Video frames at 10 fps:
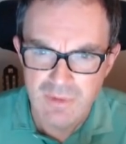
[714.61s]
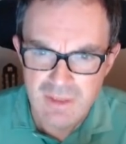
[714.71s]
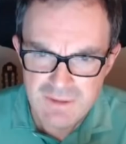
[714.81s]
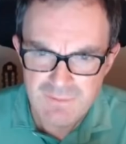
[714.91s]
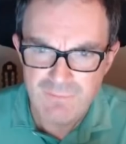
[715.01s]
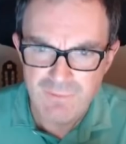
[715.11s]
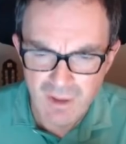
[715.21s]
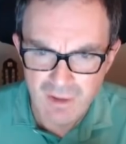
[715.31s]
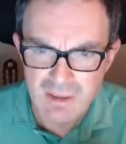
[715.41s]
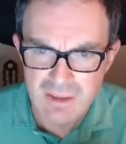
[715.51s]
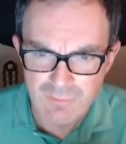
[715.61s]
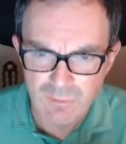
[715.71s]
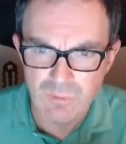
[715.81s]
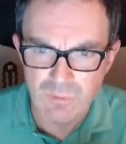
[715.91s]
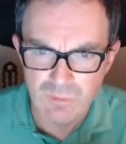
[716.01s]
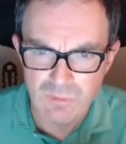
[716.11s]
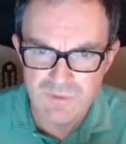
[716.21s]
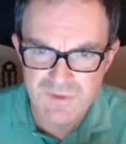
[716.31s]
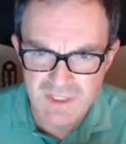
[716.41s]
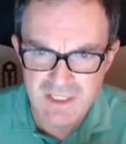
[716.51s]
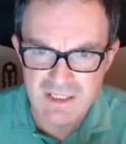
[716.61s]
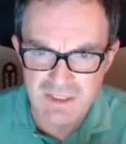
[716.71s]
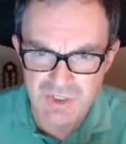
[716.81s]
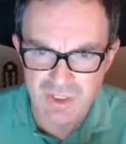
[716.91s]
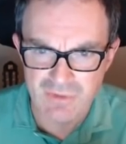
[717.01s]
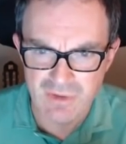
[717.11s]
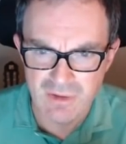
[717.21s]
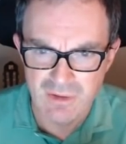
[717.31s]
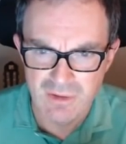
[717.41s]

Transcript: these five all see each other?